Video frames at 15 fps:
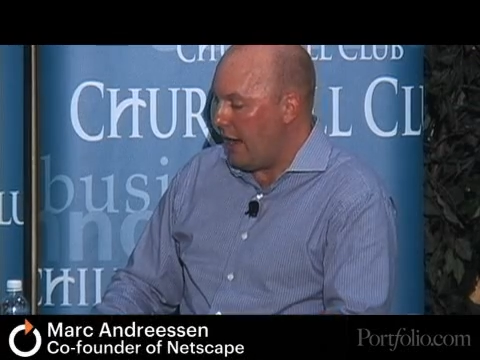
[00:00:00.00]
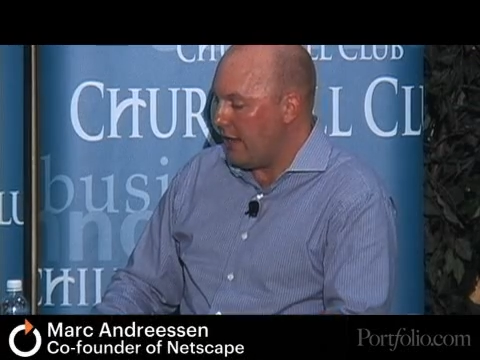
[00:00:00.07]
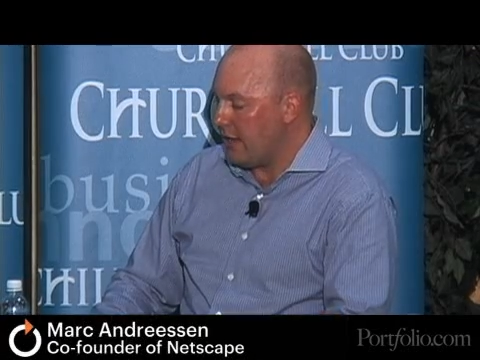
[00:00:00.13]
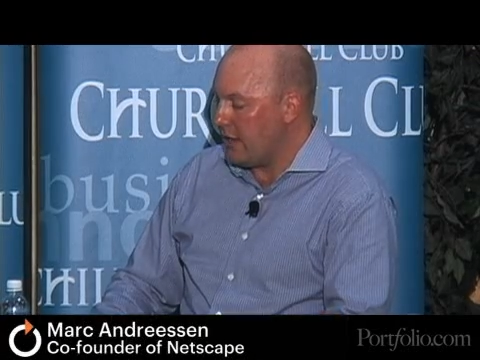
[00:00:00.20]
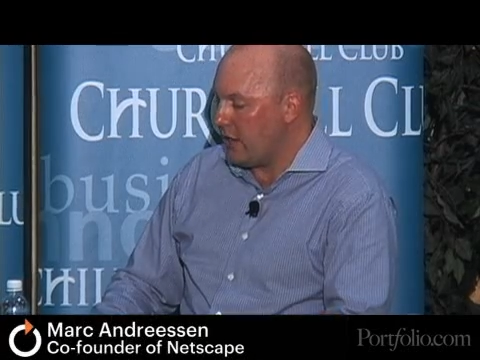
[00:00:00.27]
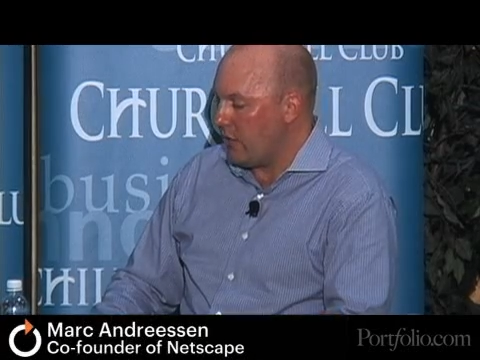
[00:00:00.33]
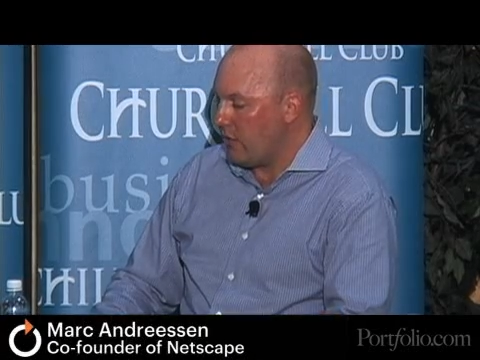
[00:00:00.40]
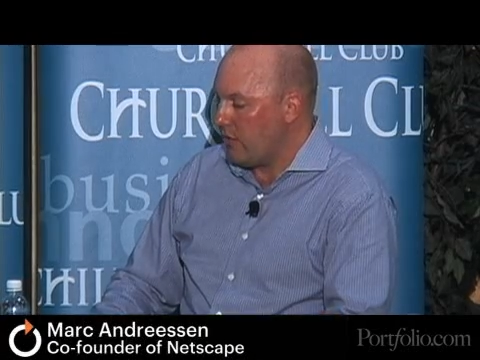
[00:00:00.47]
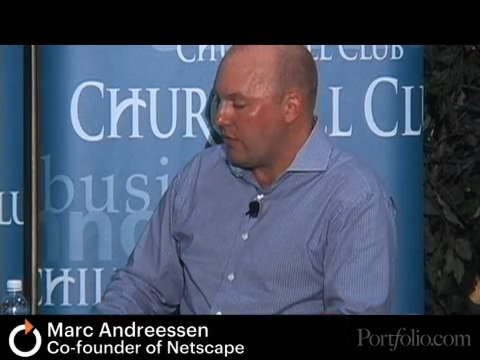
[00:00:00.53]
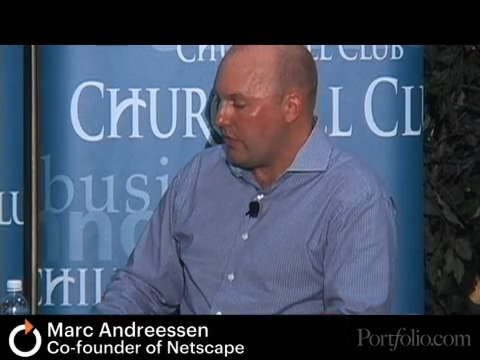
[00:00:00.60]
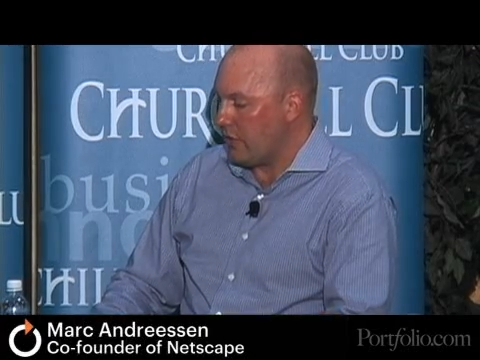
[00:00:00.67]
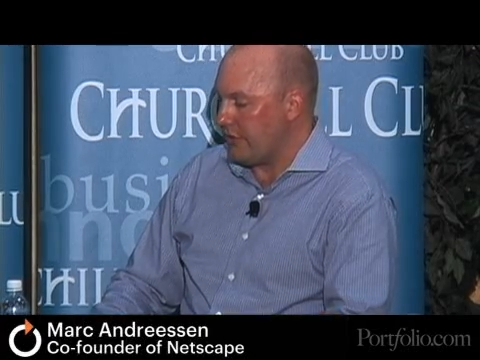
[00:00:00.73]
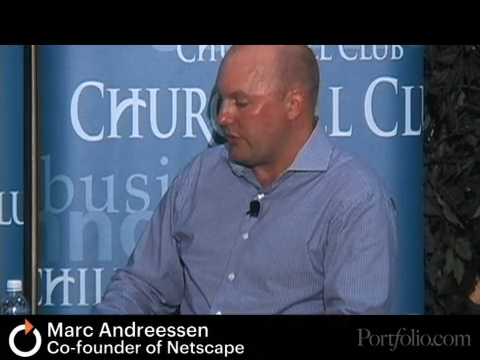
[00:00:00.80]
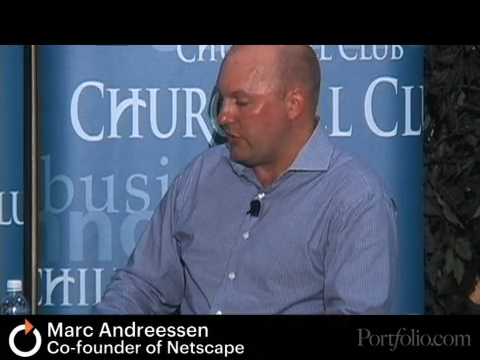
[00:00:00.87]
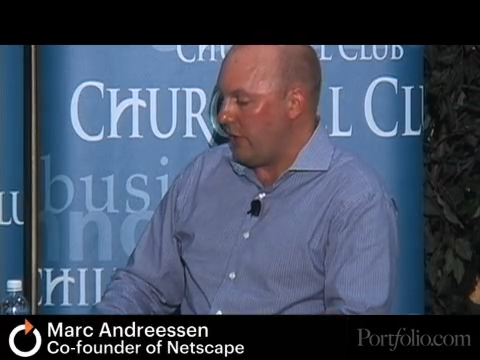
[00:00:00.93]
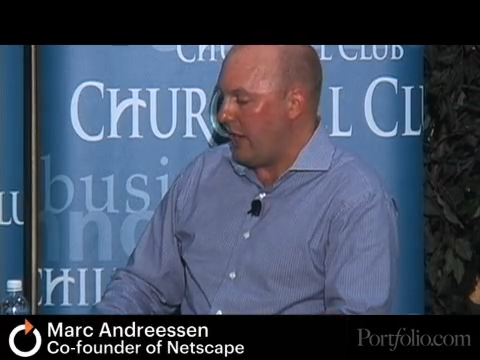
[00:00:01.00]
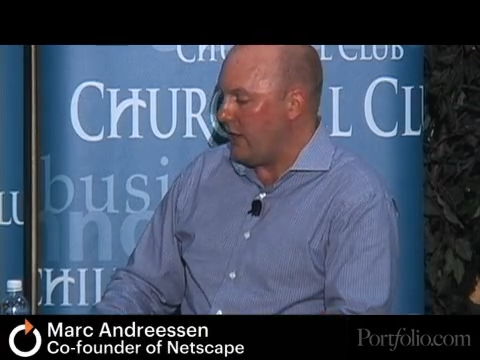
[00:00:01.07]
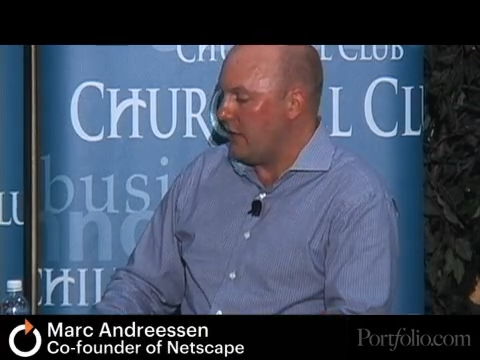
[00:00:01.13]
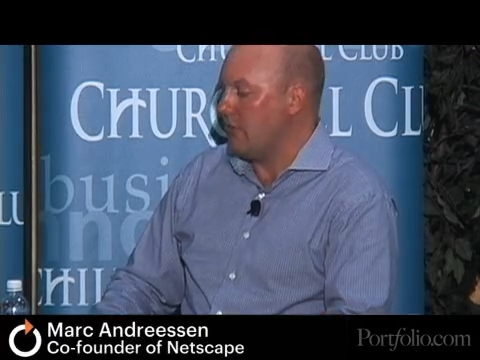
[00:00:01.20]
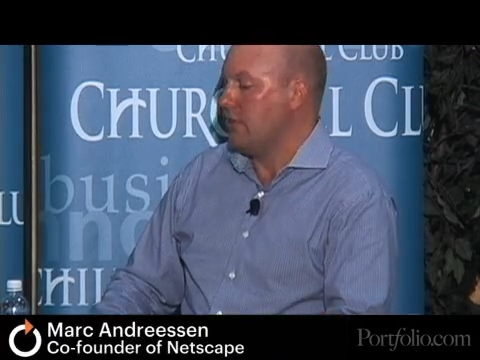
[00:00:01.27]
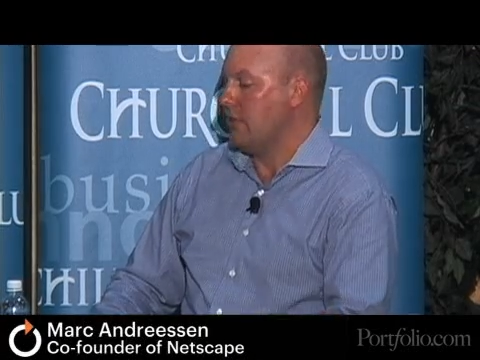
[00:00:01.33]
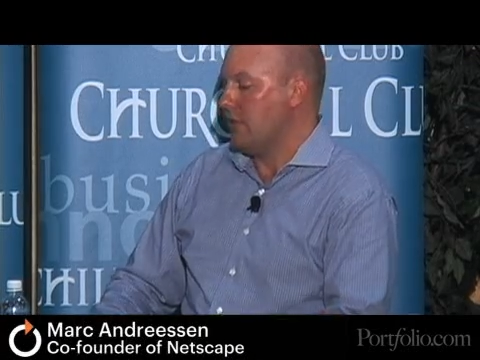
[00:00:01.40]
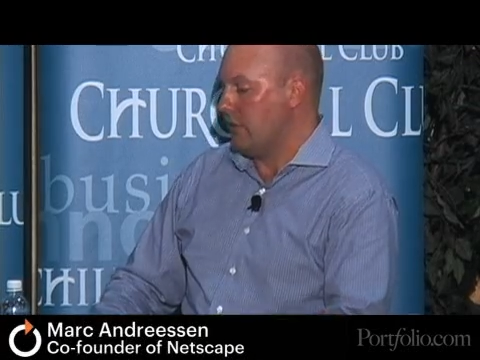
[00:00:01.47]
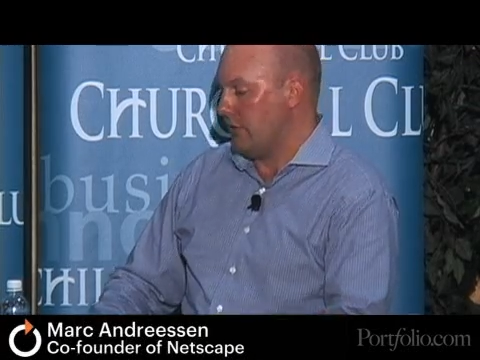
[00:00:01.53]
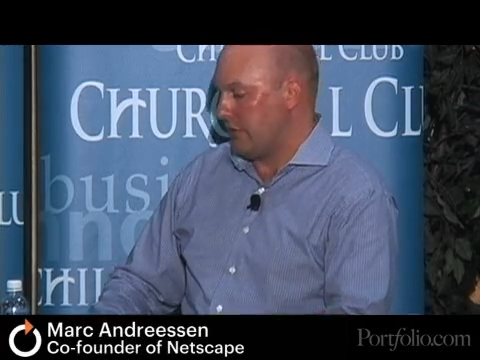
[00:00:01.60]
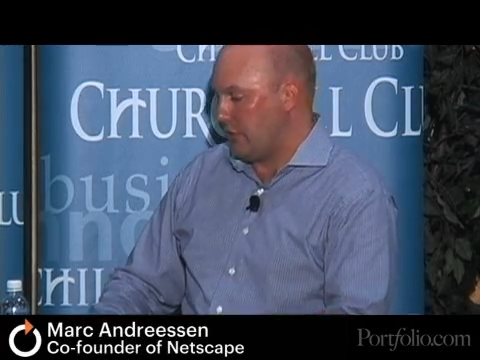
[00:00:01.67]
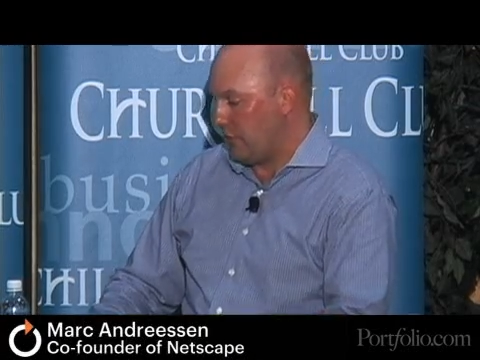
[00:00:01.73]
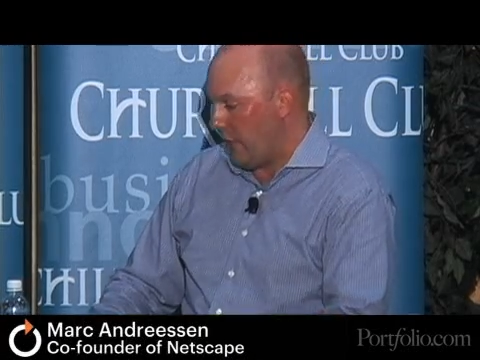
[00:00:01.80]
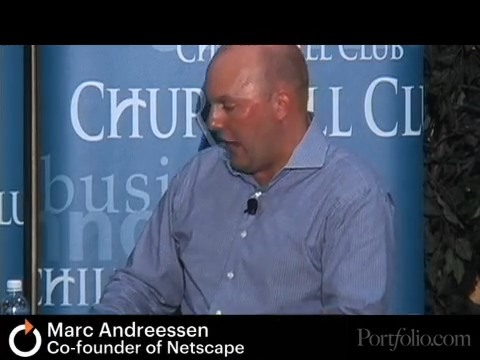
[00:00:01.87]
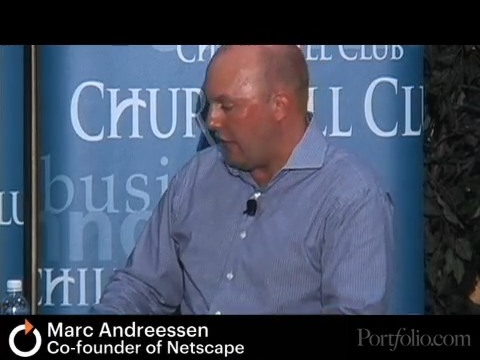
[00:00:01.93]
you know, there's
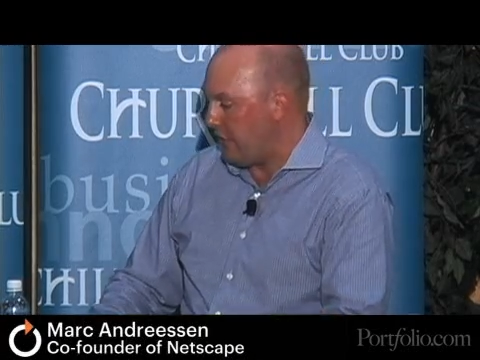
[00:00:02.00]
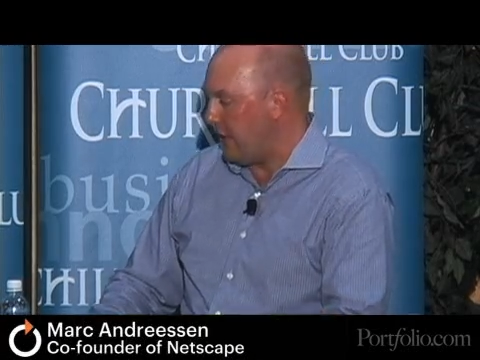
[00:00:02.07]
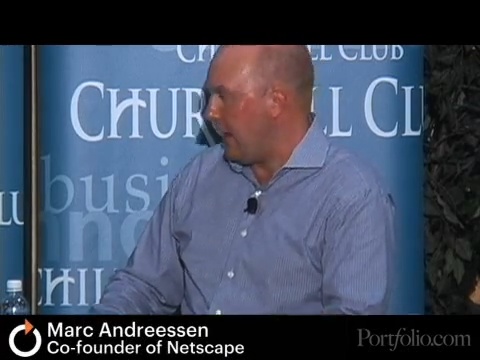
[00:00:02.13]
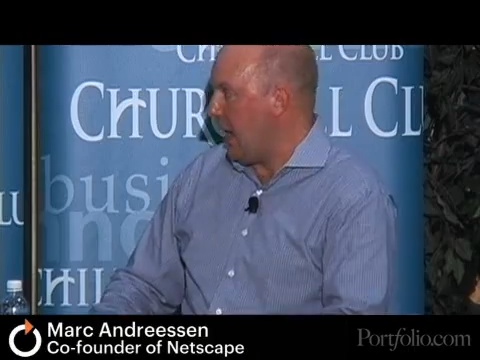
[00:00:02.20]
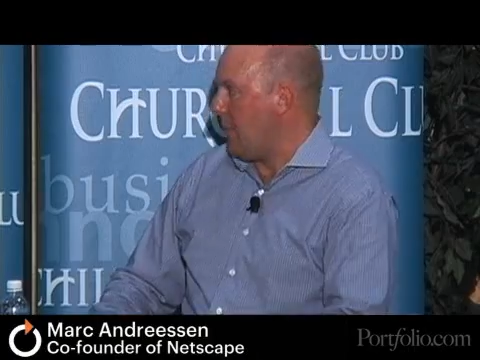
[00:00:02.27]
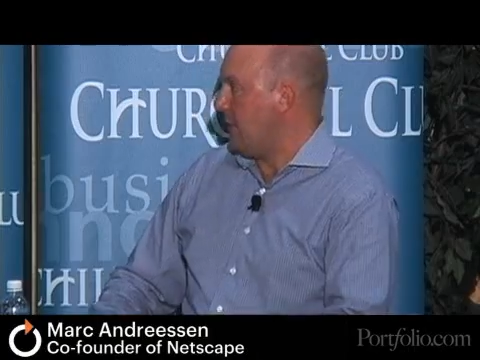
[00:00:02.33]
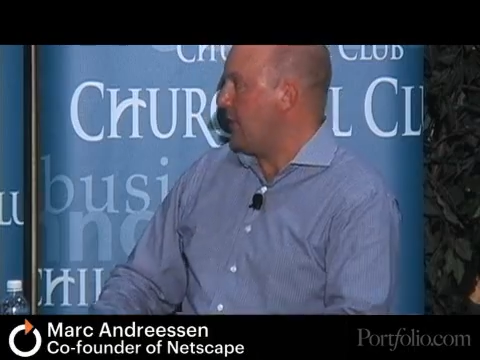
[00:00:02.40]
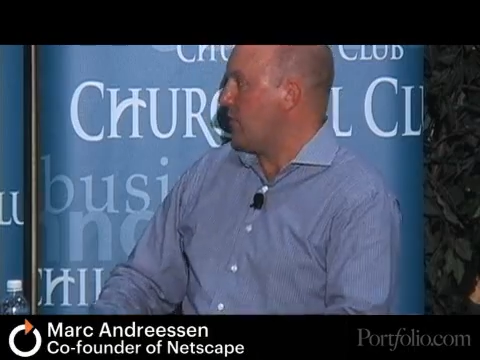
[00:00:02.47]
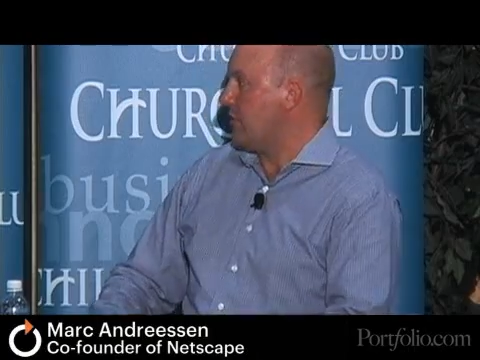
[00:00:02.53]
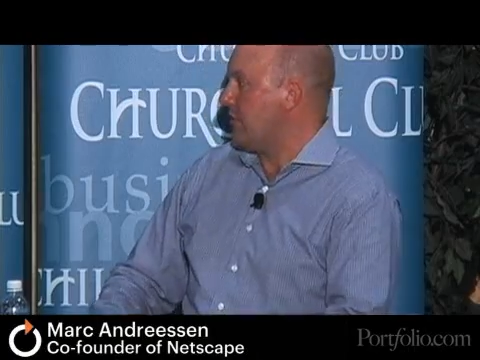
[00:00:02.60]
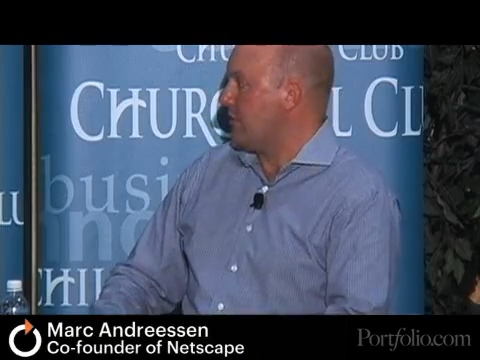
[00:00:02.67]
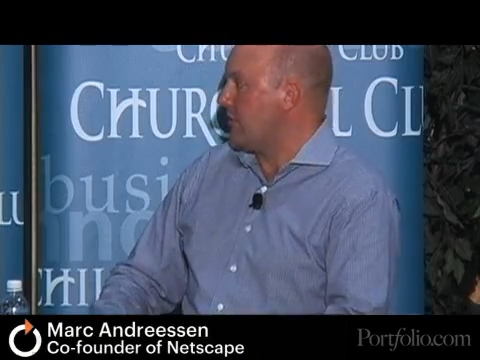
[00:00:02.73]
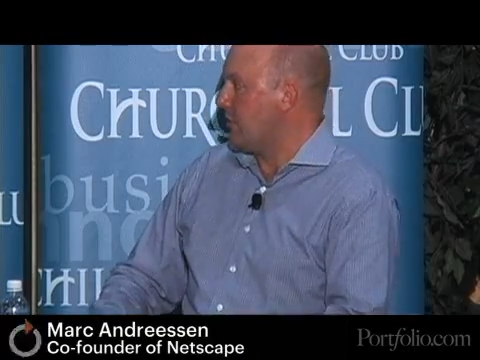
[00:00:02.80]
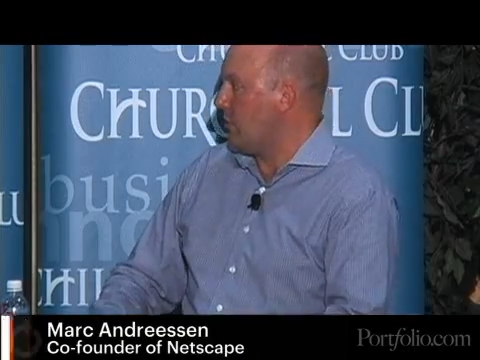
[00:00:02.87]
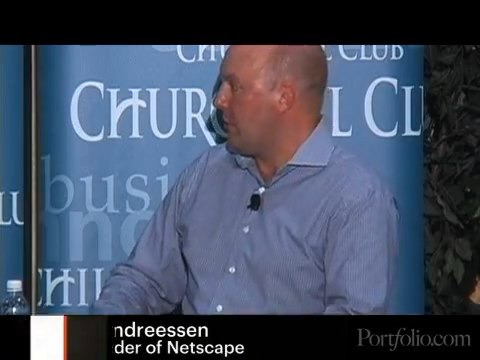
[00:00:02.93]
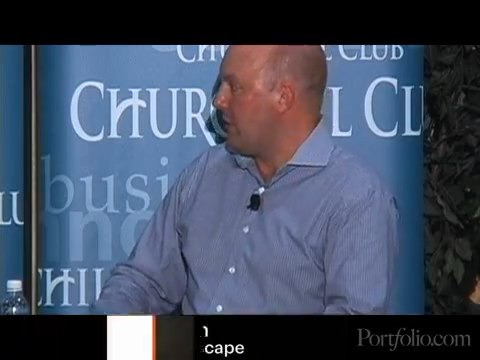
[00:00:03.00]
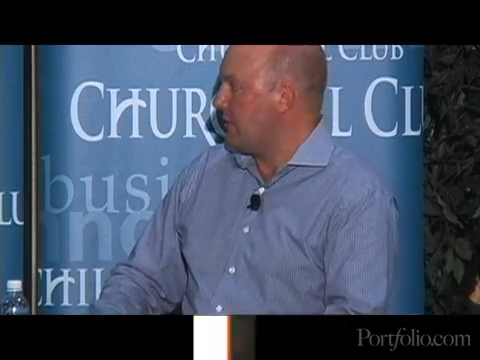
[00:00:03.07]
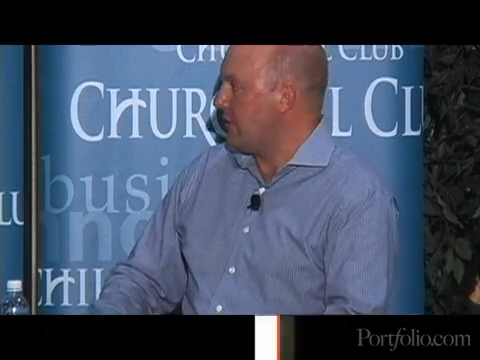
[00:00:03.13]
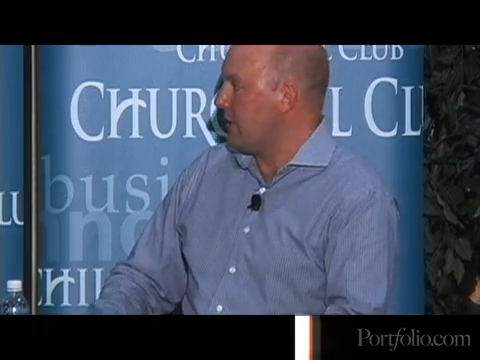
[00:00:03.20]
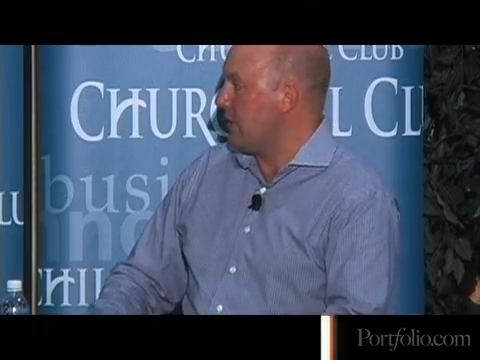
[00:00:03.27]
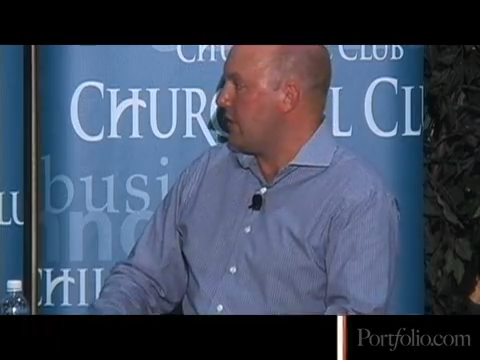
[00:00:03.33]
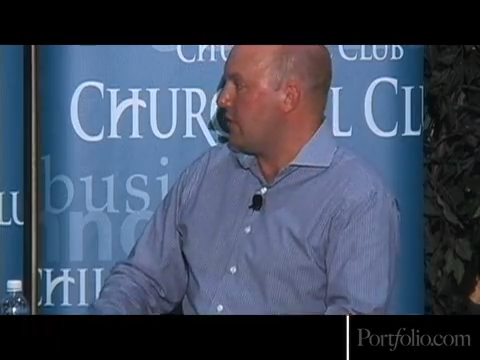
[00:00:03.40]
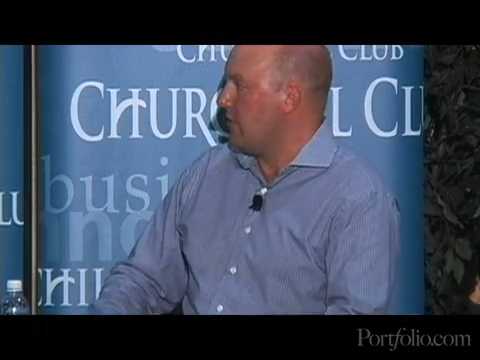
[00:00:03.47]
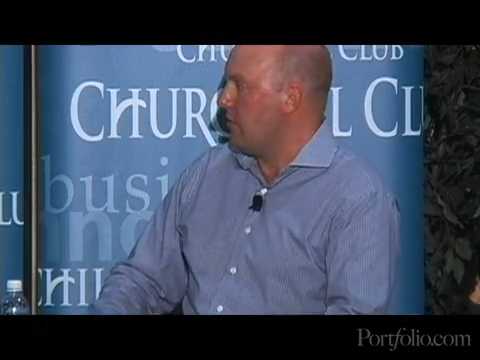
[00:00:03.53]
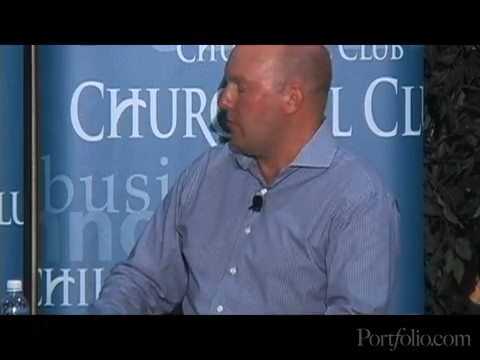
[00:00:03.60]
a tragedy happening, which is, you know, basically